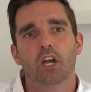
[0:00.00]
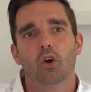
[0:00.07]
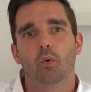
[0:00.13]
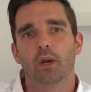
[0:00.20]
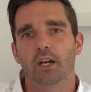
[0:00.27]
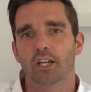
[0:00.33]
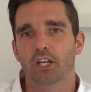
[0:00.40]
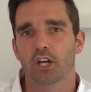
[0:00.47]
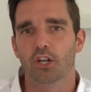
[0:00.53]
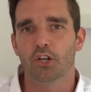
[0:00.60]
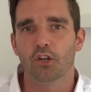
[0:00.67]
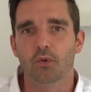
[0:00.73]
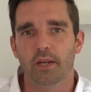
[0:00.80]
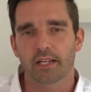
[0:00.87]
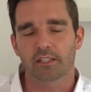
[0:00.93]
We are going
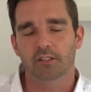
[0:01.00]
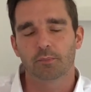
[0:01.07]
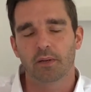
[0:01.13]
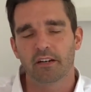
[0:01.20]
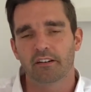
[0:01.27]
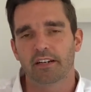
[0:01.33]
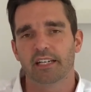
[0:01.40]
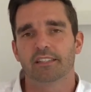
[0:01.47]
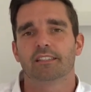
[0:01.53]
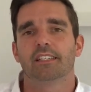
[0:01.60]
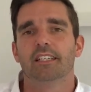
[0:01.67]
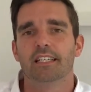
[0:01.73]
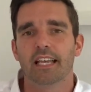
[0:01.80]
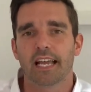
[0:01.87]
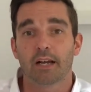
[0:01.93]
to experience
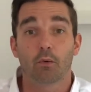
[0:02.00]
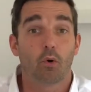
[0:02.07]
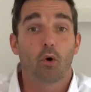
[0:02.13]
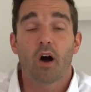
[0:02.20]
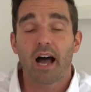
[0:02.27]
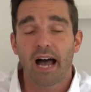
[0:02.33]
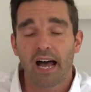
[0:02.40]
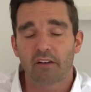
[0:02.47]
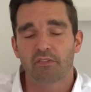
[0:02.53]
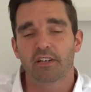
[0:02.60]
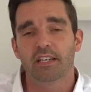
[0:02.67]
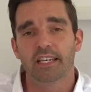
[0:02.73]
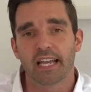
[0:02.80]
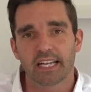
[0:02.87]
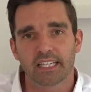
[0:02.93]
or have
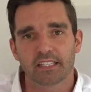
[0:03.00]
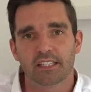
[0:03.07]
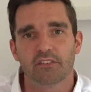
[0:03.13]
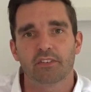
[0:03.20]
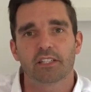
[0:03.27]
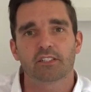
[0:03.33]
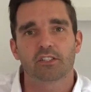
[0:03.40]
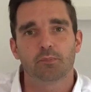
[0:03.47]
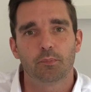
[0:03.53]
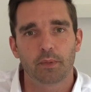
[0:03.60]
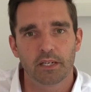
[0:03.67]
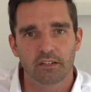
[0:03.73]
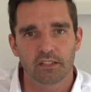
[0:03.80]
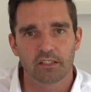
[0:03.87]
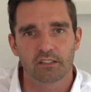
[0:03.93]
negative
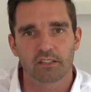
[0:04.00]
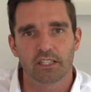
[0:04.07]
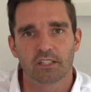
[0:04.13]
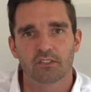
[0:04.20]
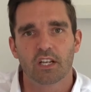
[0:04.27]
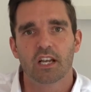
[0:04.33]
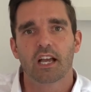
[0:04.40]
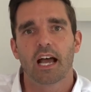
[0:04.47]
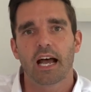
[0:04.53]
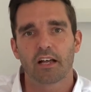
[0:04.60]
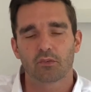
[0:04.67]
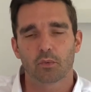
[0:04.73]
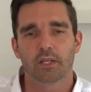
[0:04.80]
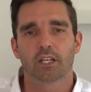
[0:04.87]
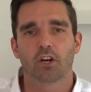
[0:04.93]
experiences
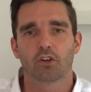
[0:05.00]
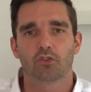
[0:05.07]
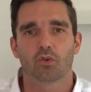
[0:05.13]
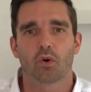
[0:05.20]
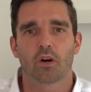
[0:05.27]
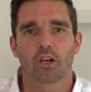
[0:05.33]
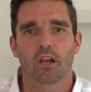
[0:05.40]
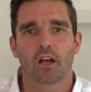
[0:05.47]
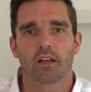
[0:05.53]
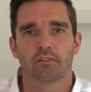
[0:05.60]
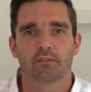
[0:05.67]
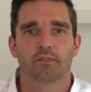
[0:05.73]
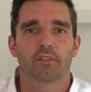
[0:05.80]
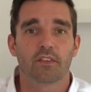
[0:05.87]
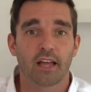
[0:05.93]
as we go through our life.
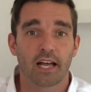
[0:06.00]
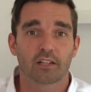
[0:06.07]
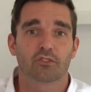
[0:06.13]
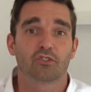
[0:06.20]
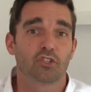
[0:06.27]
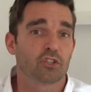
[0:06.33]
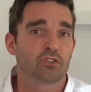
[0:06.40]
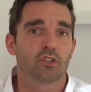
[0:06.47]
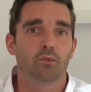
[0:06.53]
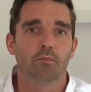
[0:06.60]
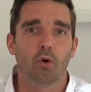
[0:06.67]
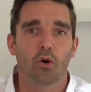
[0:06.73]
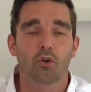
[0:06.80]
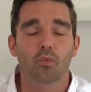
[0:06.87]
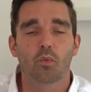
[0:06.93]
That's just the
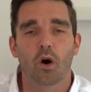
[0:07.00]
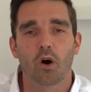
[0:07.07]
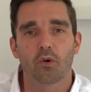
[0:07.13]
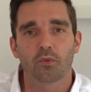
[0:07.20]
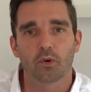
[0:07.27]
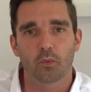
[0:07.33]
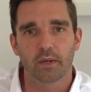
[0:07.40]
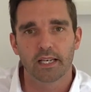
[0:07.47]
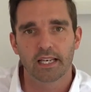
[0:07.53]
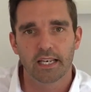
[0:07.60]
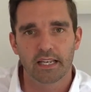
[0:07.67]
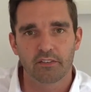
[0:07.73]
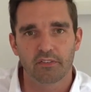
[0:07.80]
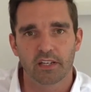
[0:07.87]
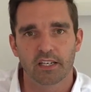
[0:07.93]
modern world that we
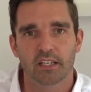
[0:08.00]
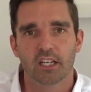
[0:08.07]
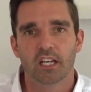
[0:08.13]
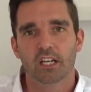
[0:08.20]
live in.